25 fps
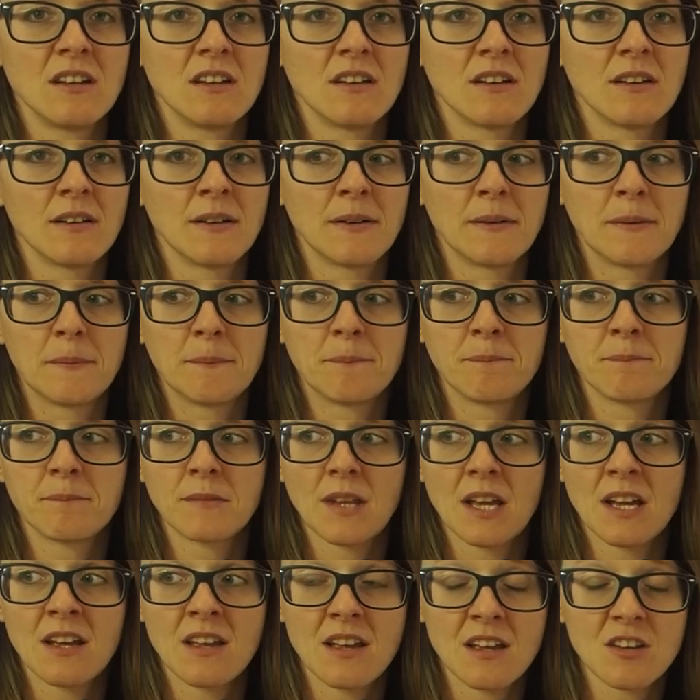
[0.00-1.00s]

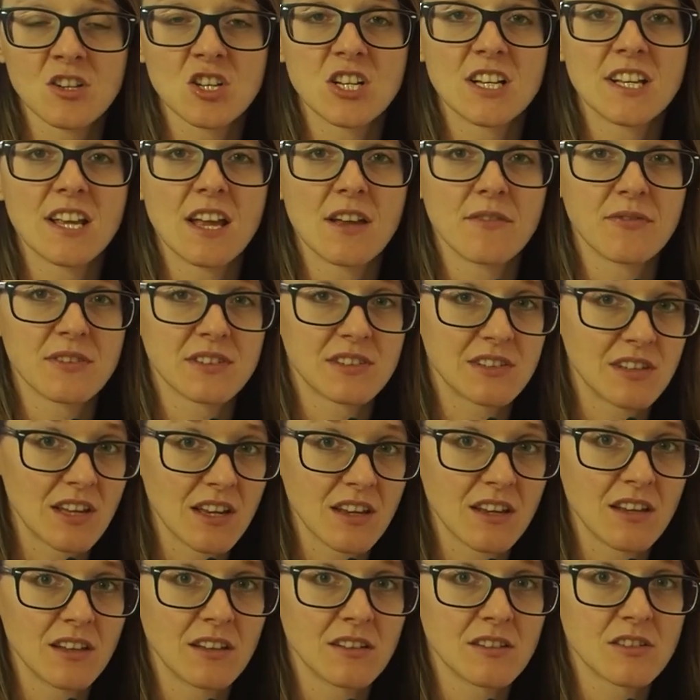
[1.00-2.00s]
I actually have a
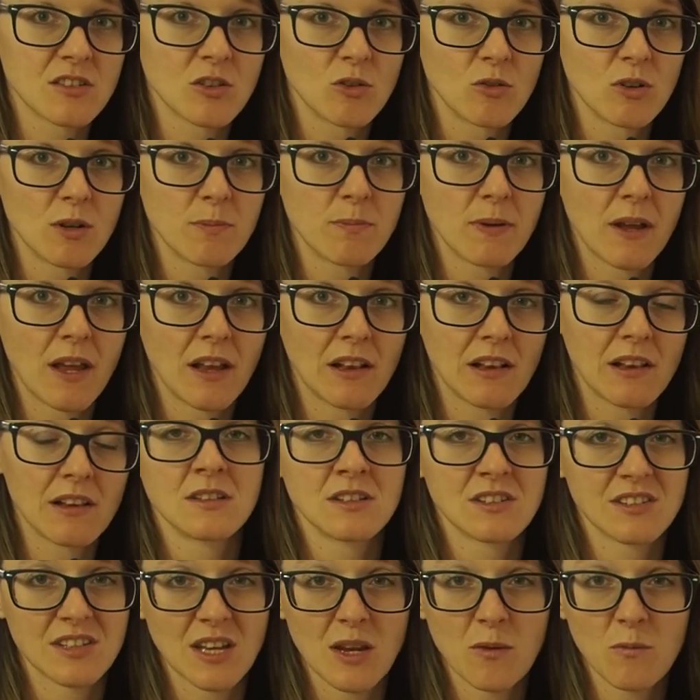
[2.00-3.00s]
second solar panel, the
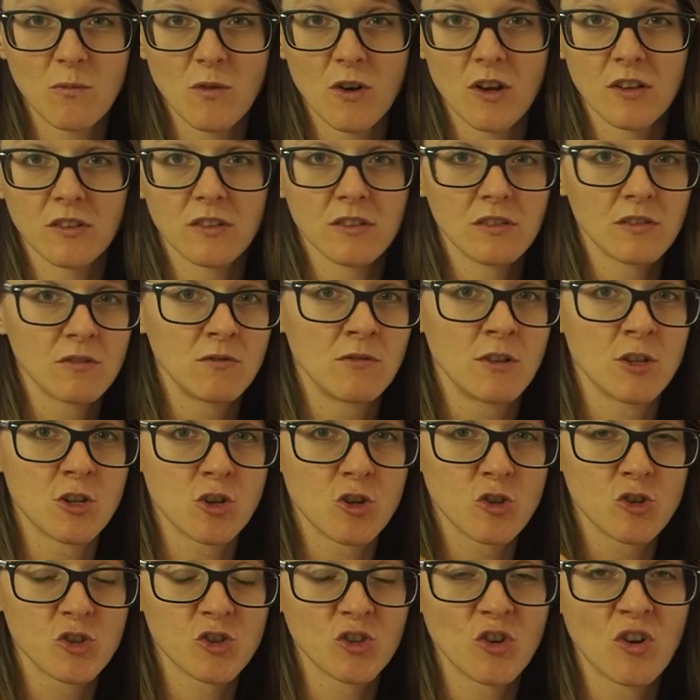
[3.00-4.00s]
same one which
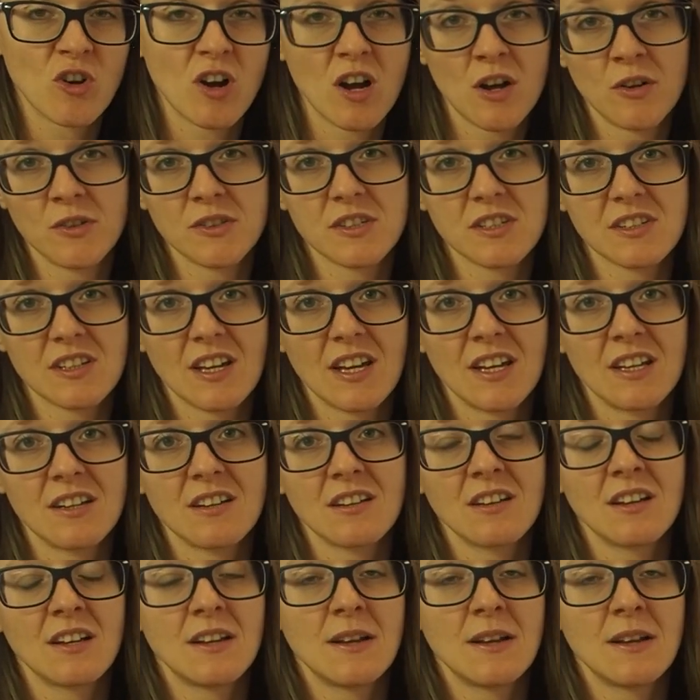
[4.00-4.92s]
you saw outside,